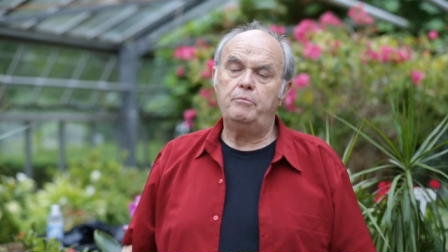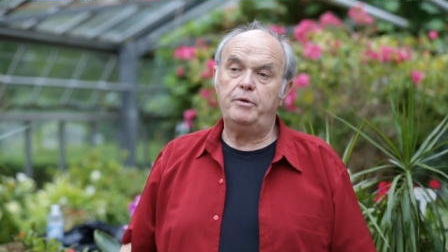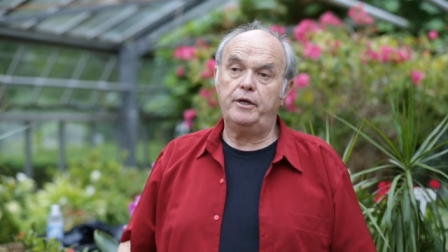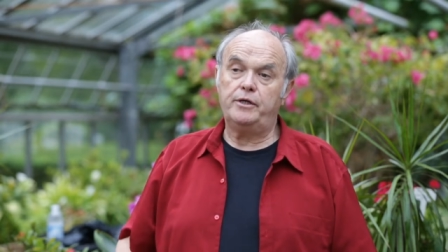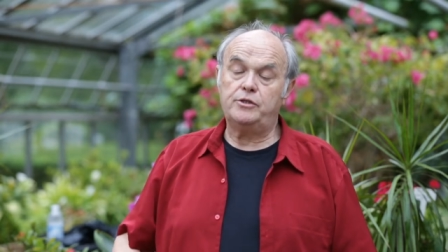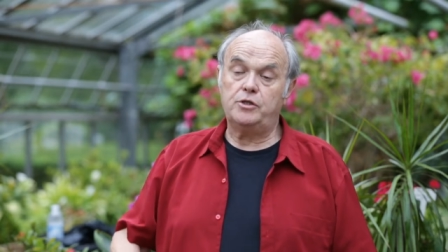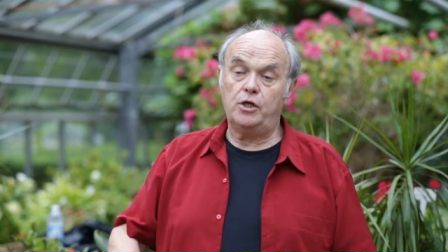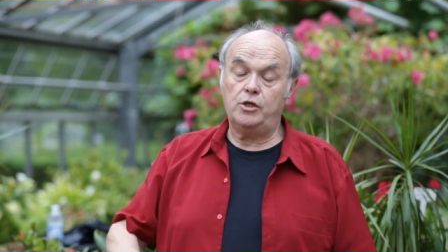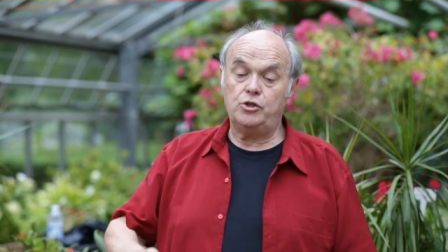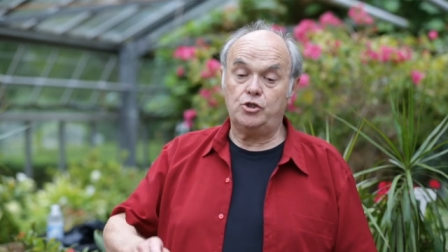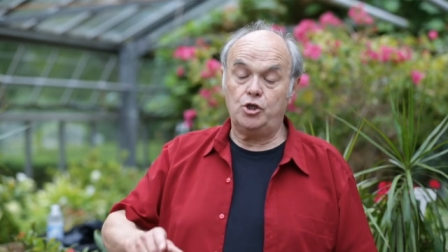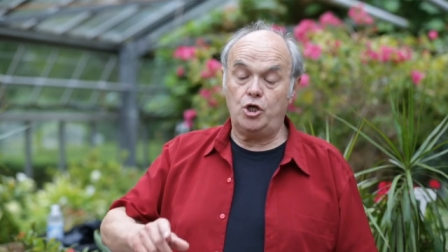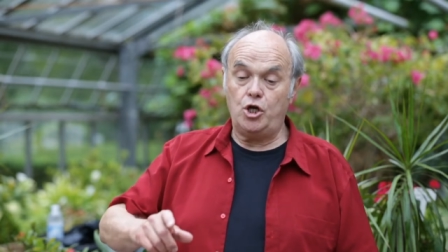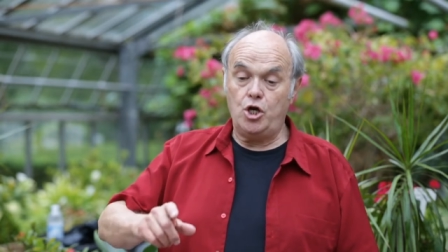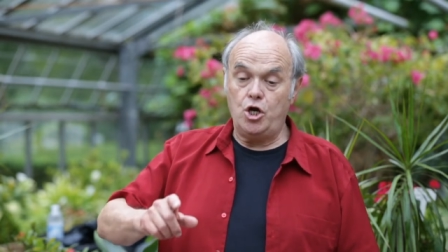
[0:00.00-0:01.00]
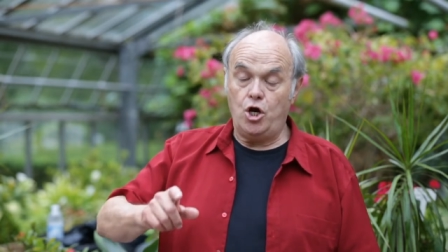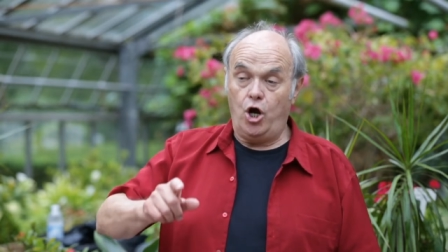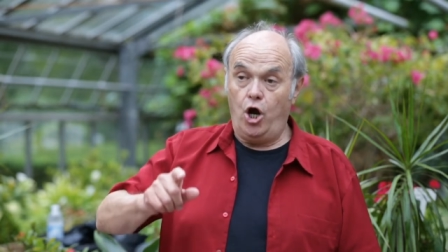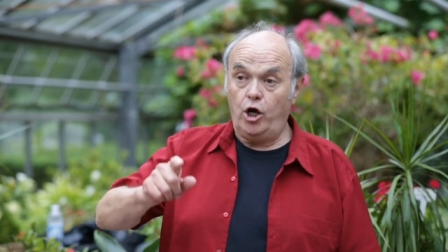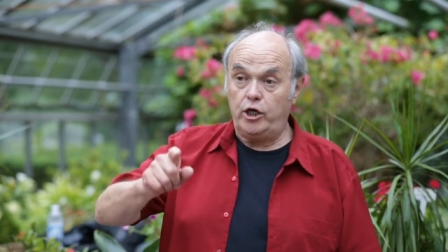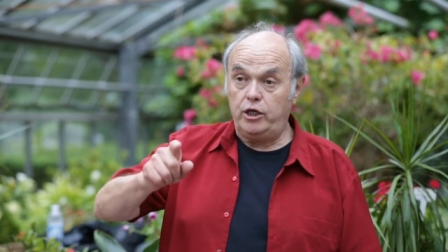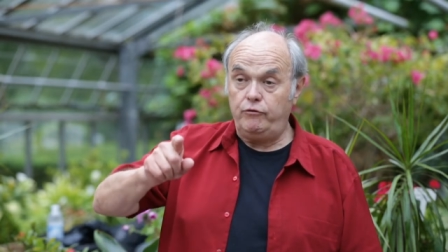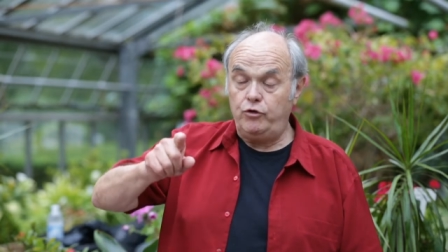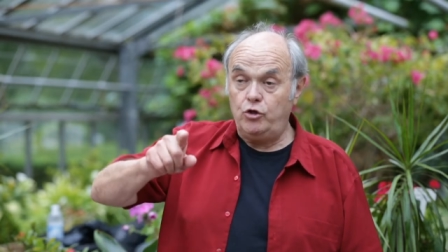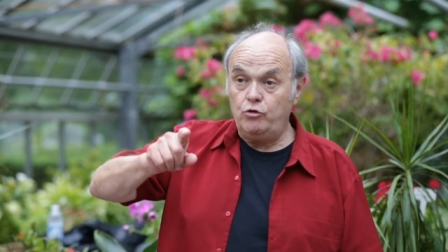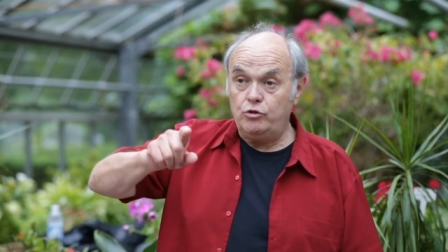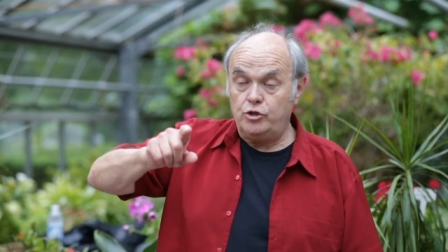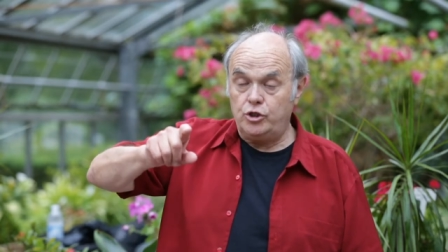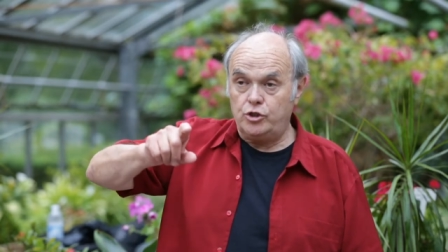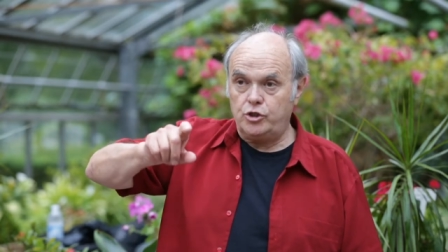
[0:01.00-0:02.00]
The peg says, uh, I'll give
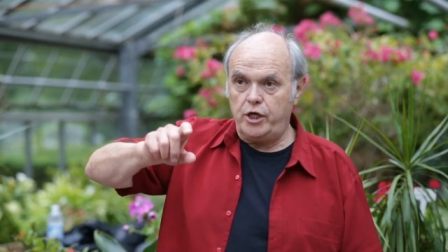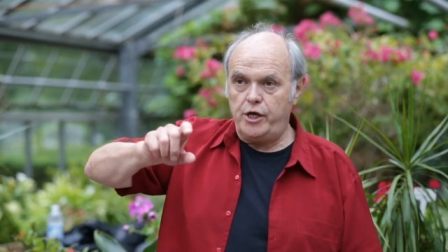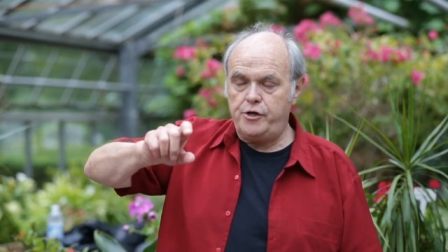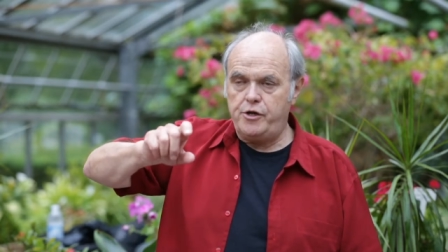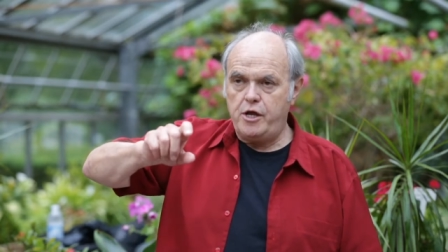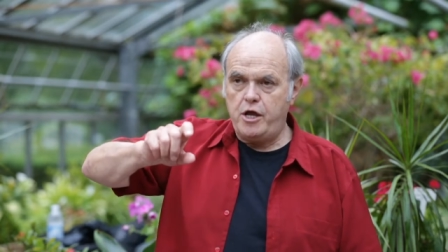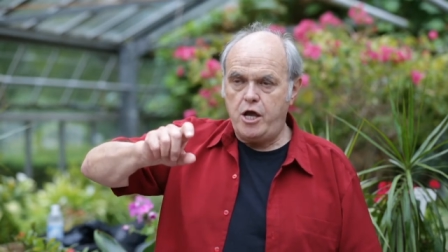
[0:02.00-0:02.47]
you, she said,